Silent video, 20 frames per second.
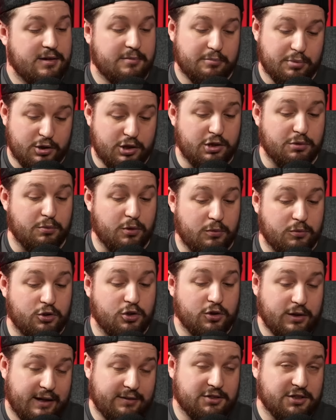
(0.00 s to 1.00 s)
but you
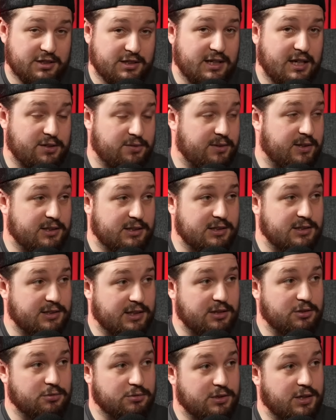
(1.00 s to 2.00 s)
could have success with this in
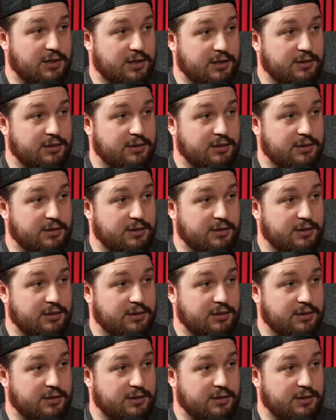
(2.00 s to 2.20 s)
singles, I think.